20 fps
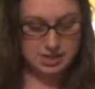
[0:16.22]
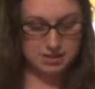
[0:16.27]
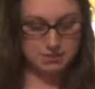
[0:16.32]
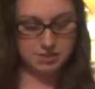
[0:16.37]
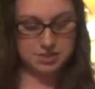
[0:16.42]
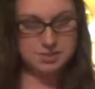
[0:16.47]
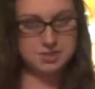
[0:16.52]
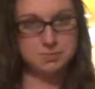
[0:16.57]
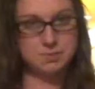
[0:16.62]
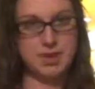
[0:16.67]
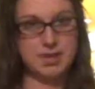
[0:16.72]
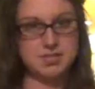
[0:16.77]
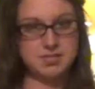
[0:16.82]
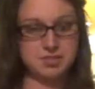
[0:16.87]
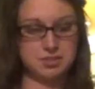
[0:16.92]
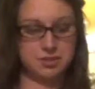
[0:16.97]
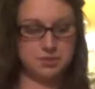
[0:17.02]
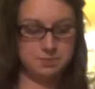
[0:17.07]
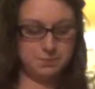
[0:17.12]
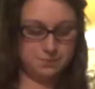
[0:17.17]
every
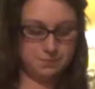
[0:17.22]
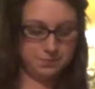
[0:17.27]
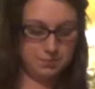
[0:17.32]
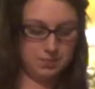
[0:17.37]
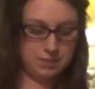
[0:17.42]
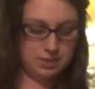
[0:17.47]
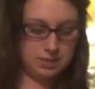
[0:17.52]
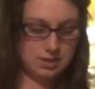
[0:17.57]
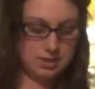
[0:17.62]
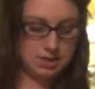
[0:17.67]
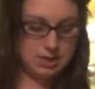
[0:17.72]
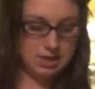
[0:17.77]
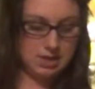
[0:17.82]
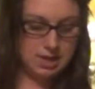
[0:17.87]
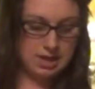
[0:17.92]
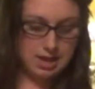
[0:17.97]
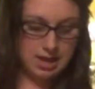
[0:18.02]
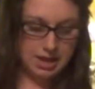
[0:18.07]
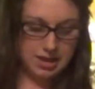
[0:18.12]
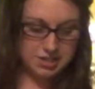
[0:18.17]
semester.
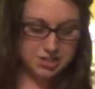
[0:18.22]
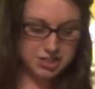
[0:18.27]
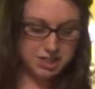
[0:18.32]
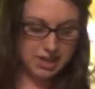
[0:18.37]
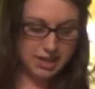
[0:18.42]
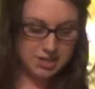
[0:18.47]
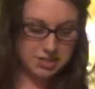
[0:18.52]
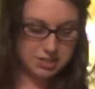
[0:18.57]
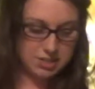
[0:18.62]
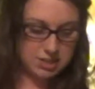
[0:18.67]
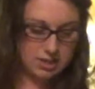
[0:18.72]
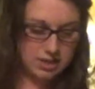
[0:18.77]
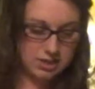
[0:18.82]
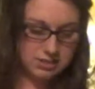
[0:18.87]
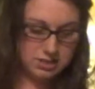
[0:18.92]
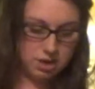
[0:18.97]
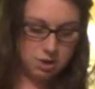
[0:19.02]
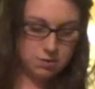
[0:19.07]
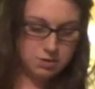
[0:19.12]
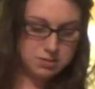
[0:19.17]
Education
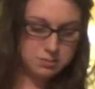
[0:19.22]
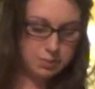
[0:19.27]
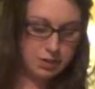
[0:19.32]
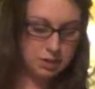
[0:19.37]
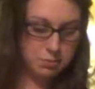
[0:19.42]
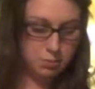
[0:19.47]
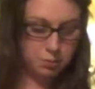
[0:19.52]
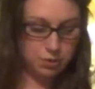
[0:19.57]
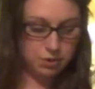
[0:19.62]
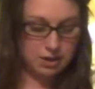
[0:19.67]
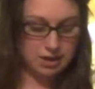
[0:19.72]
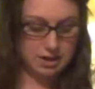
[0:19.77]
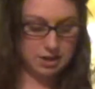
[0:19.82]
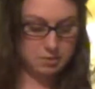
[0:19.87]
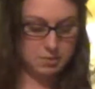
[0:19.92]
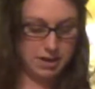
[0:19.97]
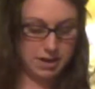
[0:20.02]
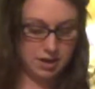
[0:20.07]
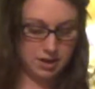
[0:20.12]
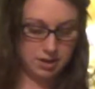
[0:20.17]
has always been important in
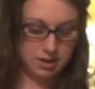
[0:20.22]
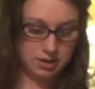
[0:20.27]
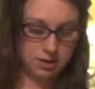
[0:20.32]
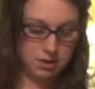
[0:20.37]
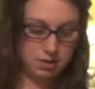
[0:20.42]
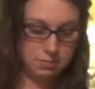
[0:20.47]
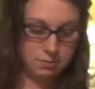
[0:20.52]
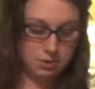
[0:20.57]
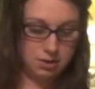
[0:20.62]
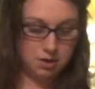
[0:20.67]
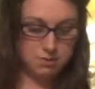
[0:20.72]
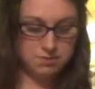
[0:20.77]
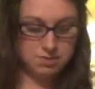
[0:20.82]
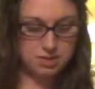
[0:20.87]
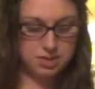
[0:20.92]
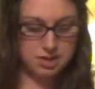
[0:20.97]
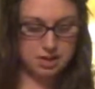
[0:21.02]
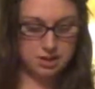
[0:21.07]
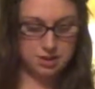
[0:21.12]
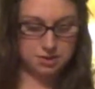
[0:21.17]
America, but
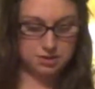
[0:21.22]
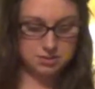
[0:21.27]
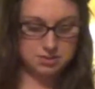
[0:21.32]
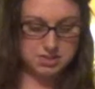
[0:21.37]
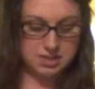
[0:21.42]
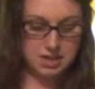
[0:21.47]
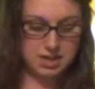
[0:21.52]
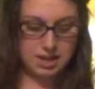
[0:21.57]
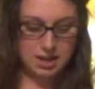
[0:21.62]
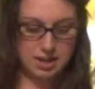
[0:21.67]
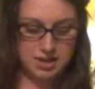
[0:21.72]
over the years,